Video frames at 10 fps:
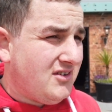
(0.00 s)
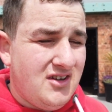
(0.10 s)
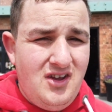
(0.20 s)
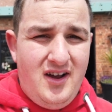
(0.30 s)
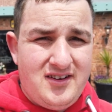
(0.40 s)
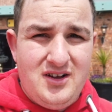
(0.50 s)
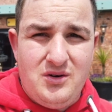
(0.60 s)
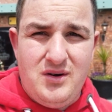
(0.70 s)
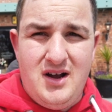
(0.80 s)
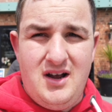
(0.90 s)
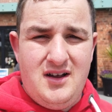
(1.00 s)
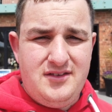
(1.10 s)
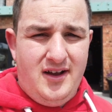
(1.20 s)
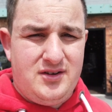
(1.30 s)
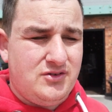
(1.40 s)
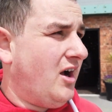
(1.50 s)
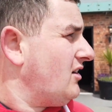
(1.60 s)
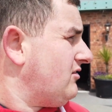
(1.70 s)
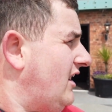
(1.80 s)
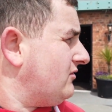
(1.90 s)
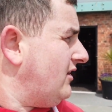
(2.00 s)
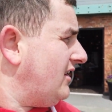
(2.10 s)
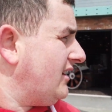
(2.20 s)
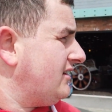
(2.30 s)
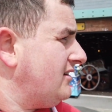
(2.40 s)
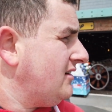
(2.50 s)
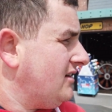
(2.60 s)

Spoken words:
So nice little dark ride, really.